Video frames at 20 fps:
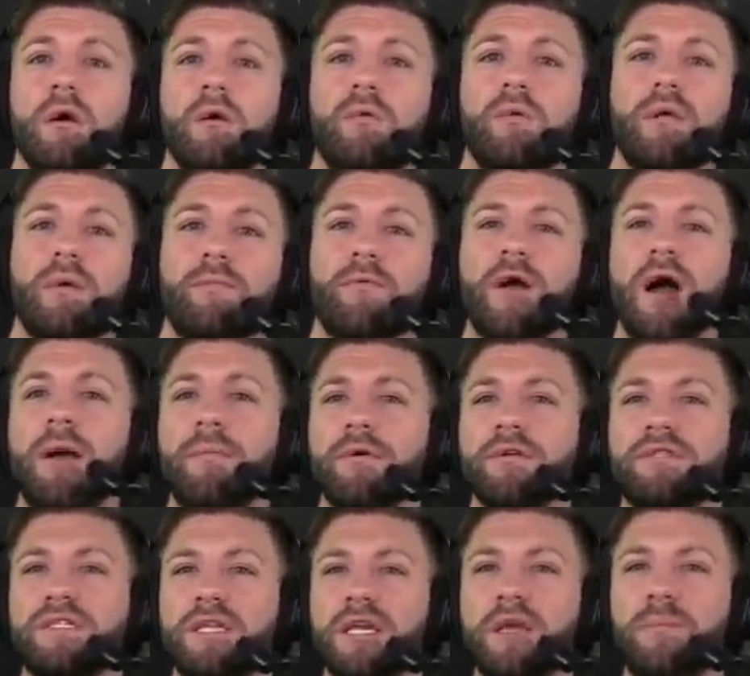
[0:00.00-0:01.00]
What up,
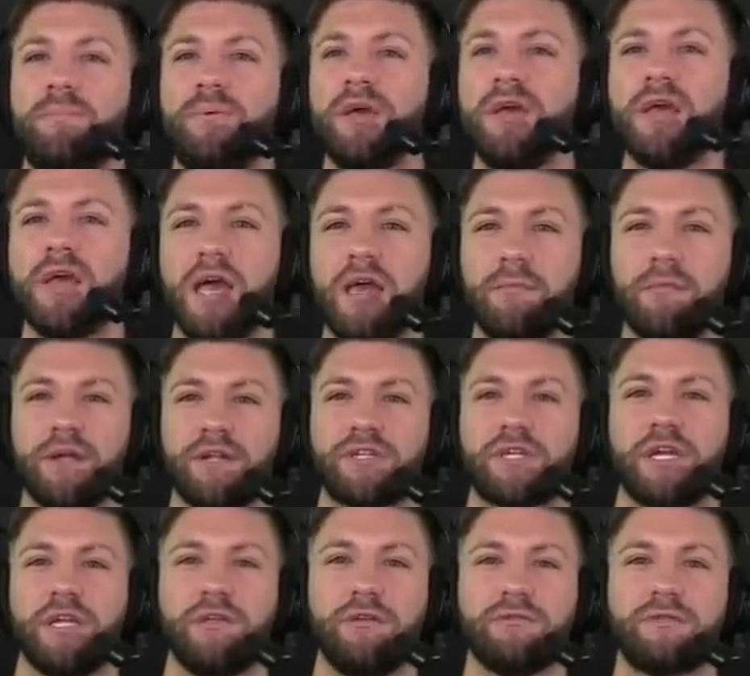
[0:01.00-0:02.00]
Robert TP? Hey, Mitch,
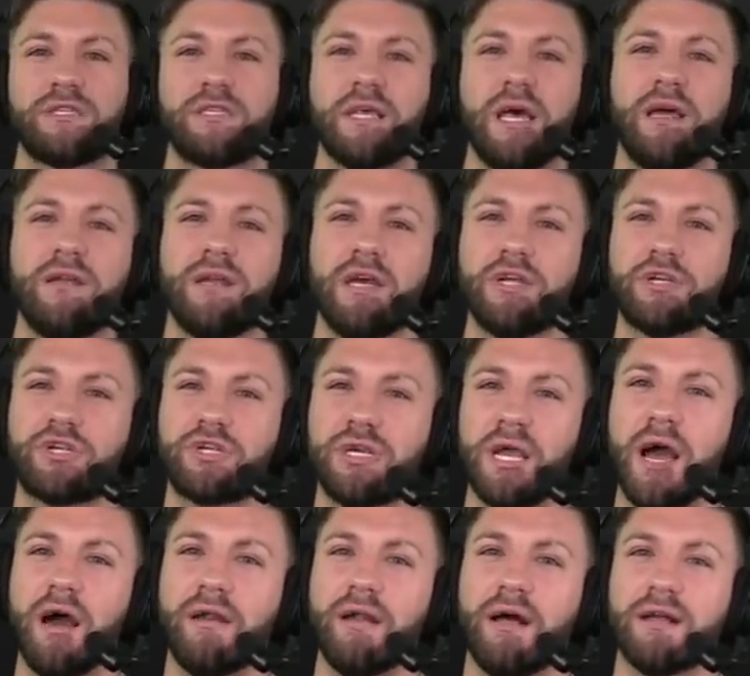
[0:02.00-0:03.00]
can you send a
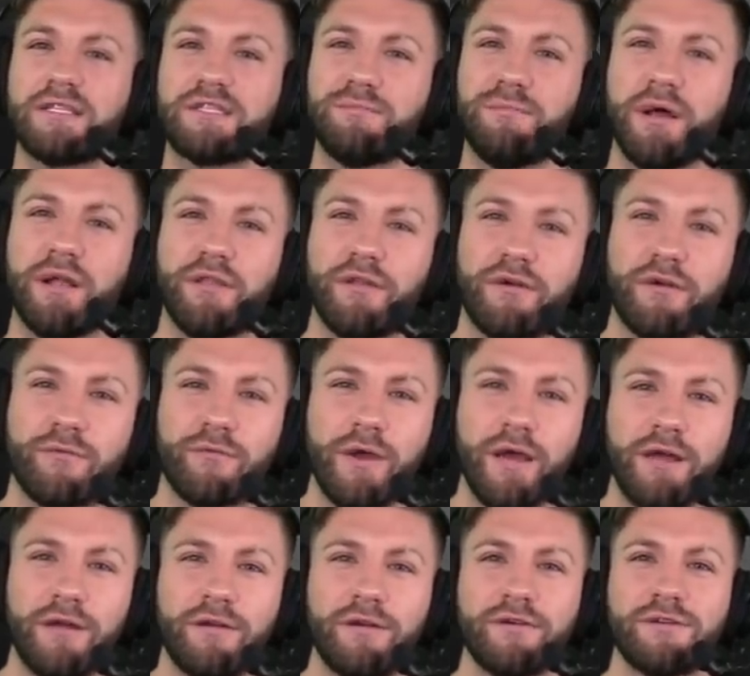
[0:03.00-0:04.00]
shout out to my little
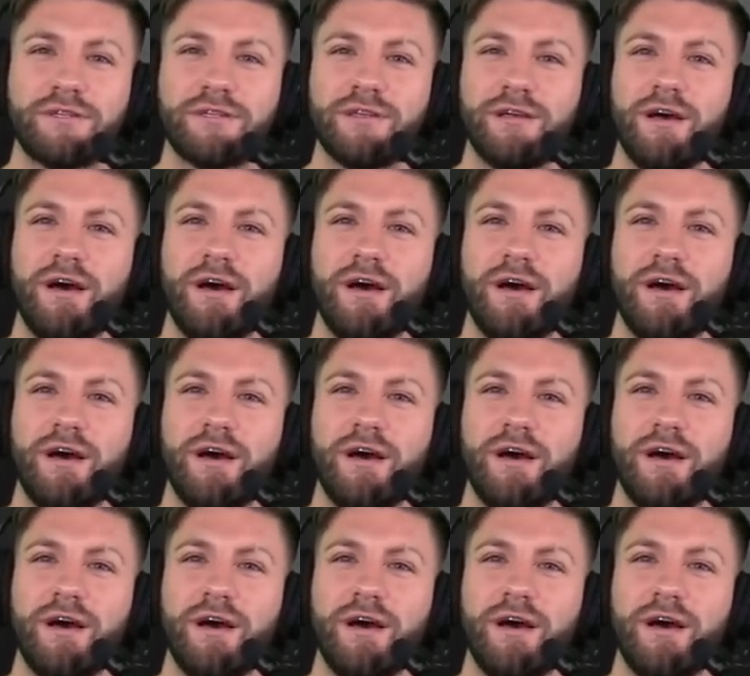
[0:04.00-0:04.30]
Raiders,